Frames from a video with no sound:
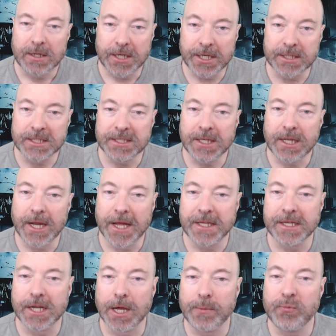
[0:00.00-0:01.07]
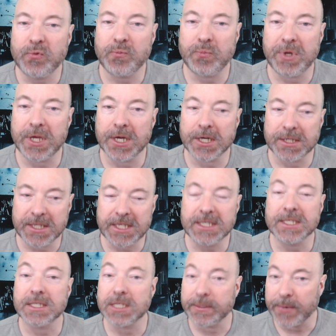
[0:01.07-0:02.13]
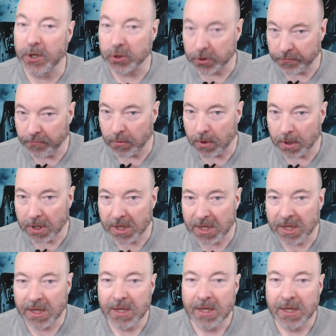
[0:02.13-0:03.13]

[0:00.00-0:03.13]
it still ended up being a decent amount of work.